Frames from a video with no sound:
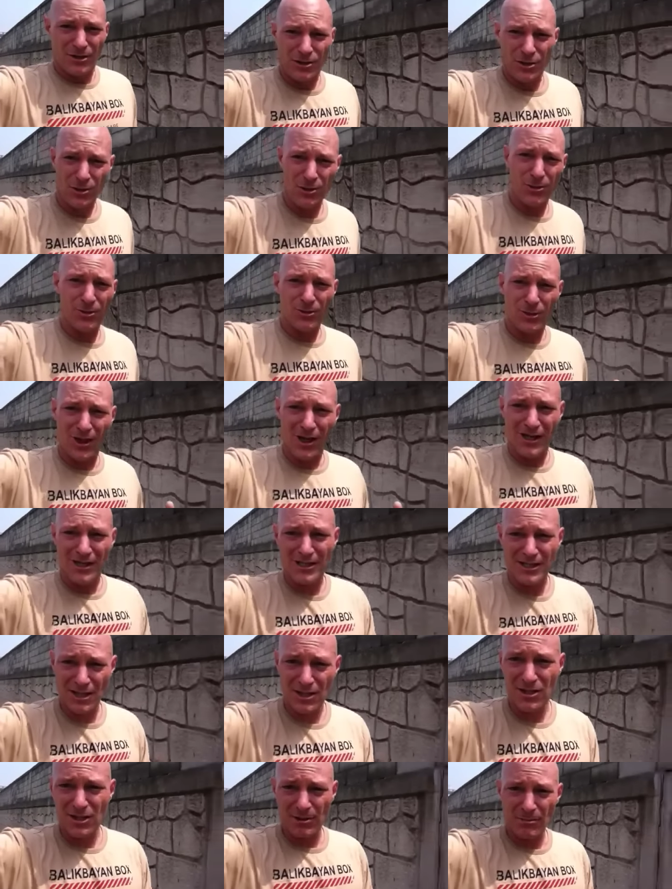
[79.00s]
2
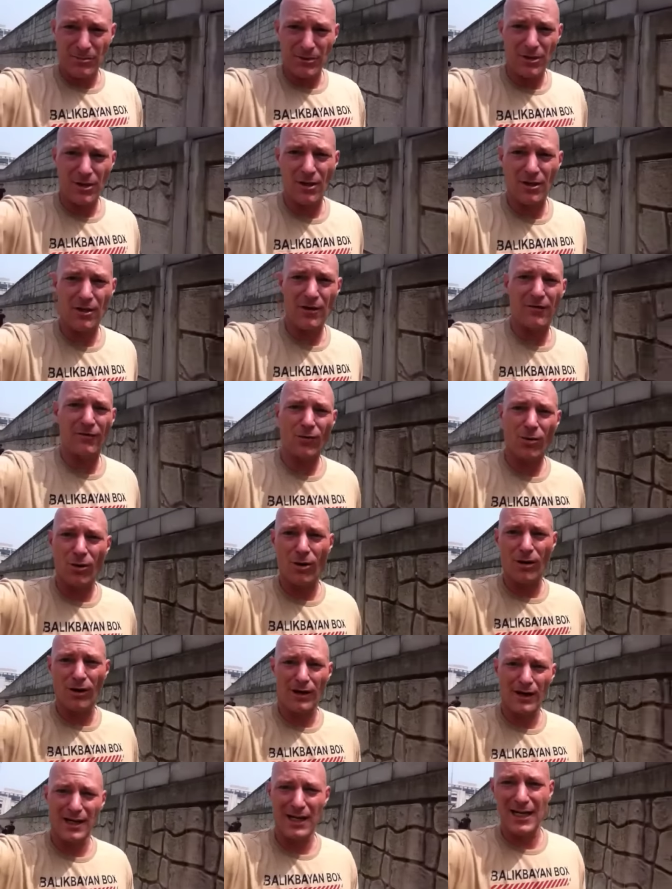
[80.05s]
systems
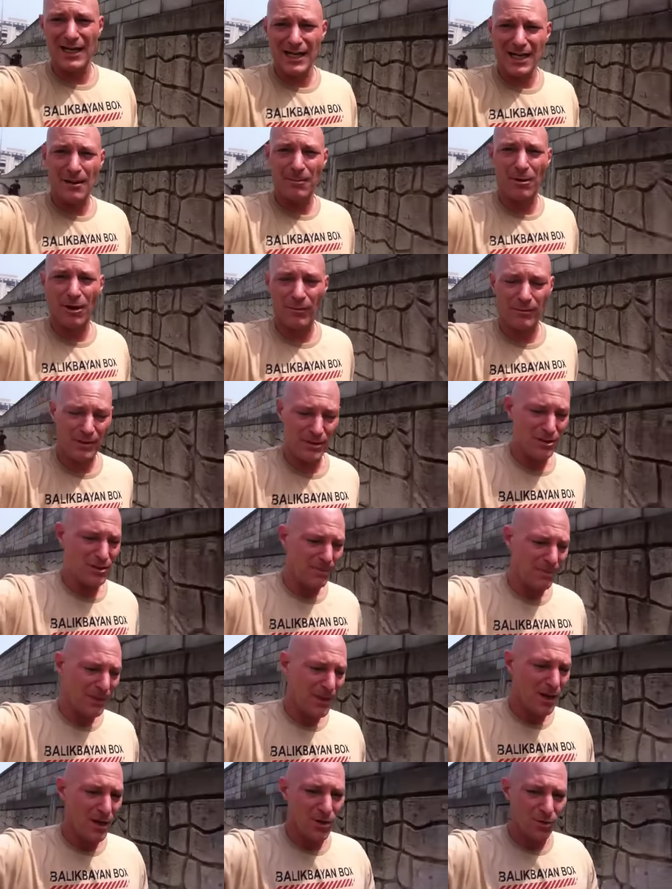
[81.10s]
for getting apartments.
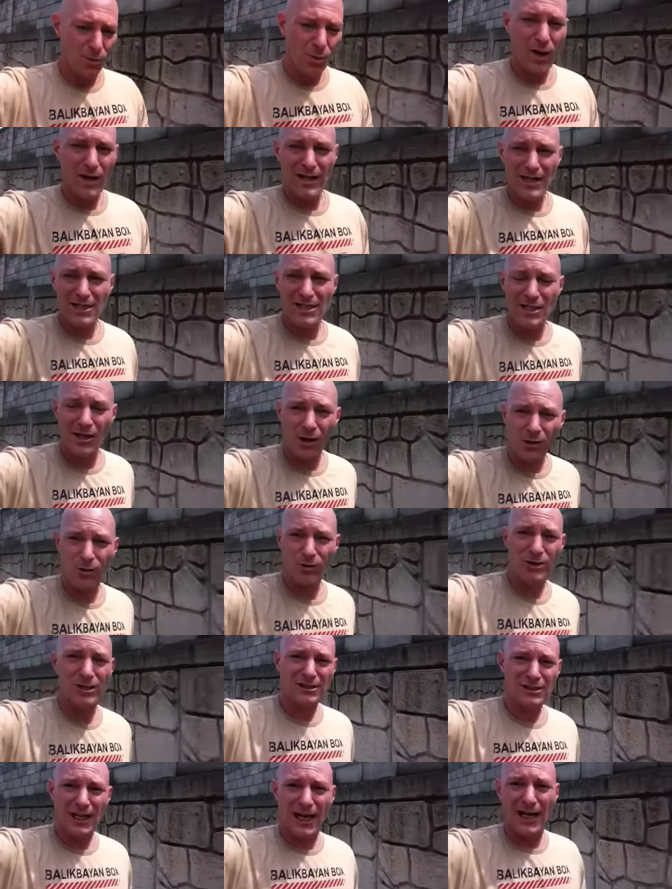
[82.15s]
One is the
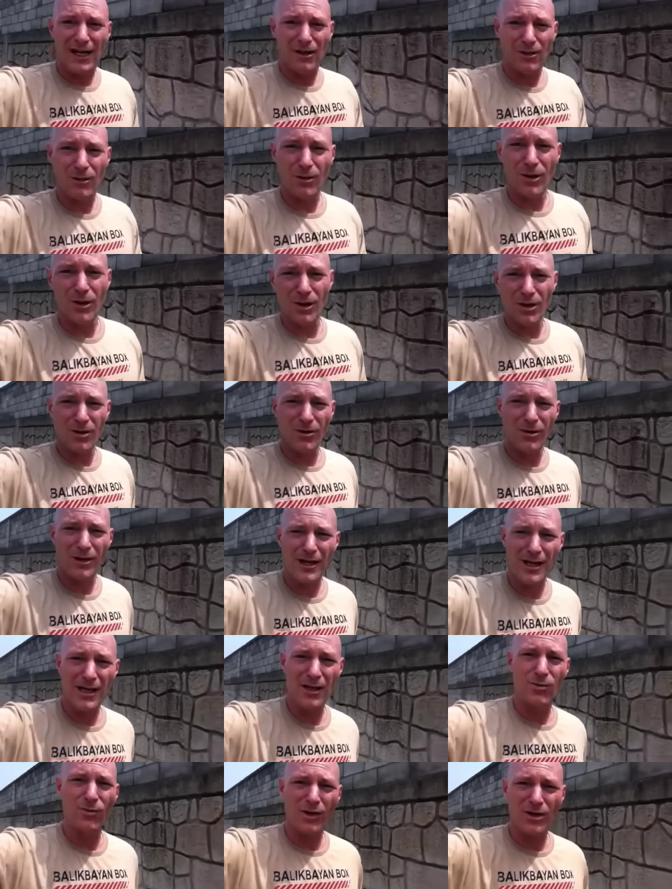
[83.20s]
old style,
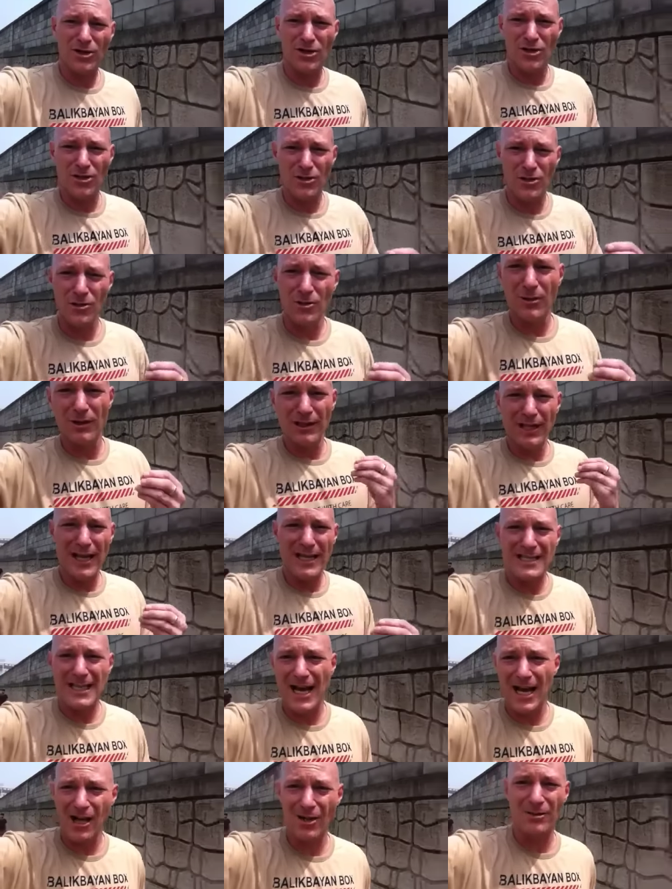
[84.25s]
in which you lay
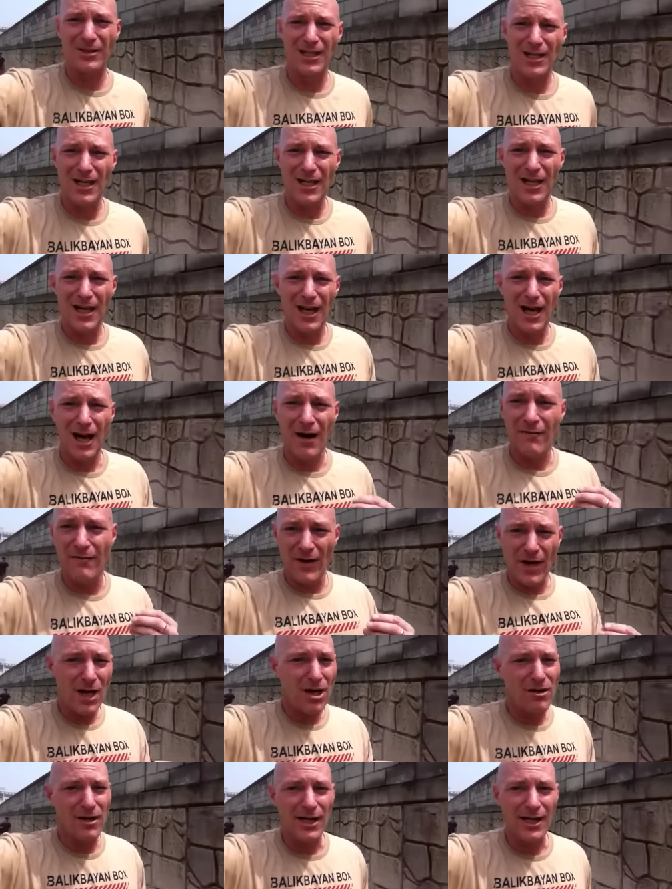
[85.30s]
down a
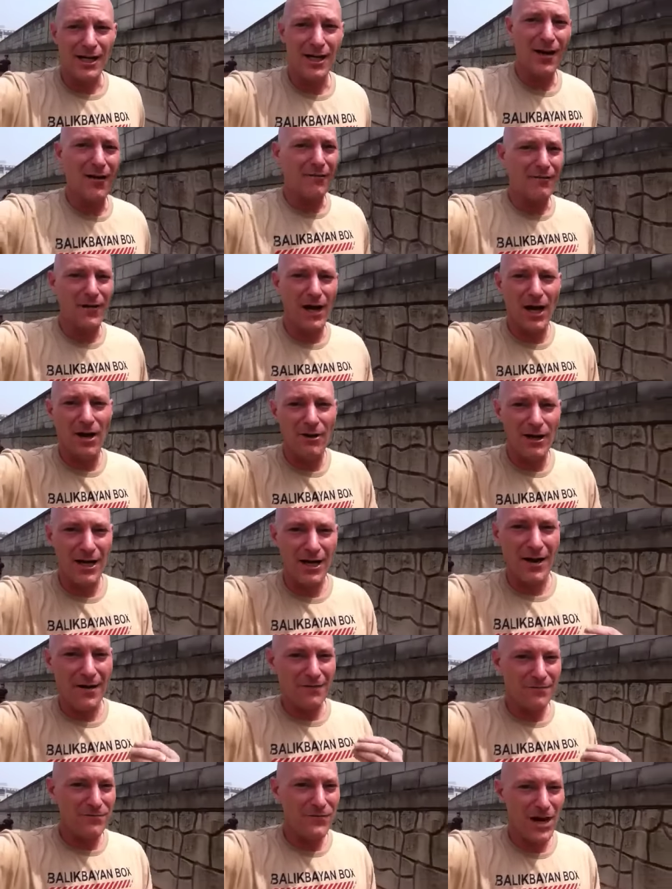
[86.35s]
very, very,
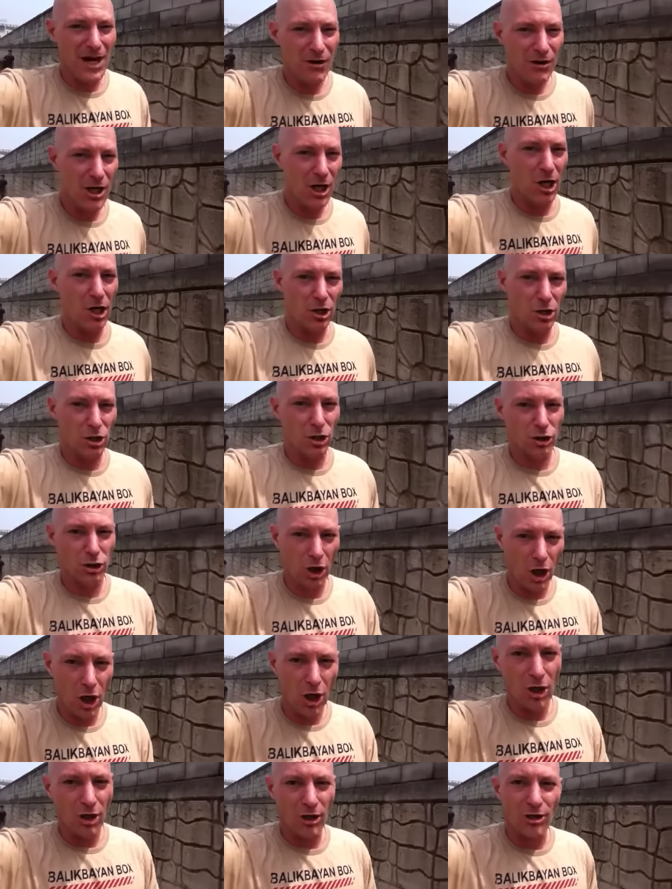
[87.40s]
very
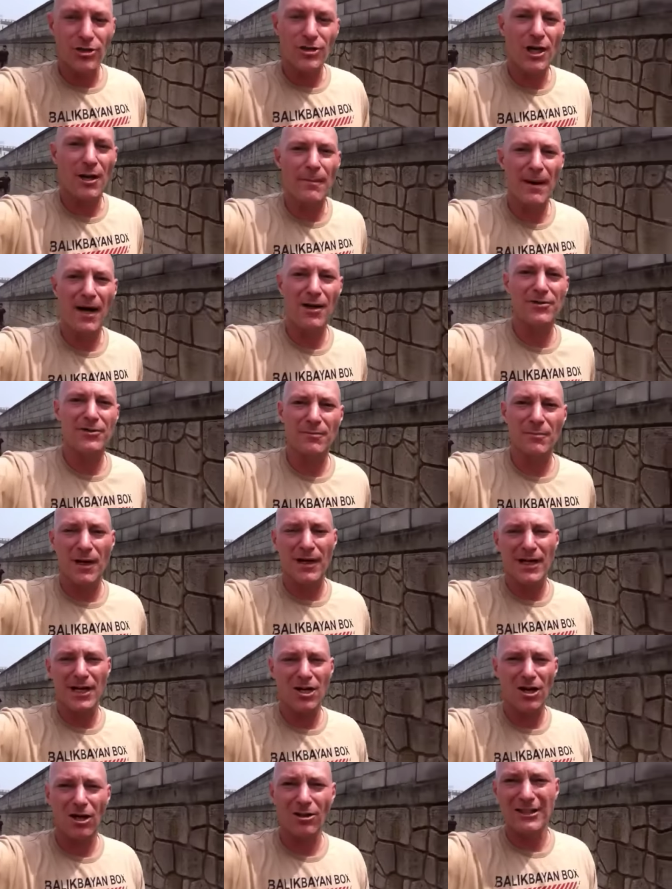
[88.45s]
large amount of
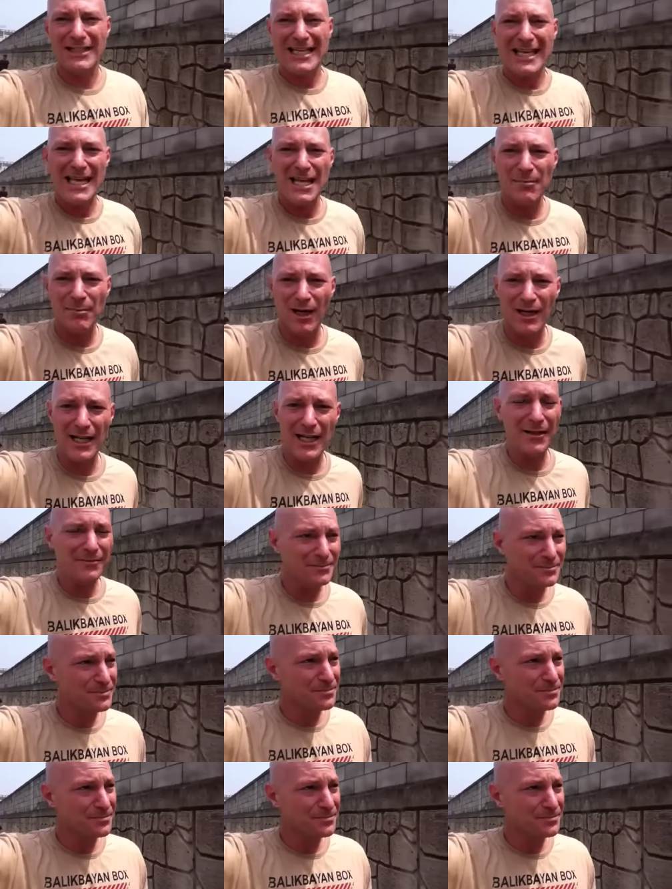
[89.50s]
money called key money,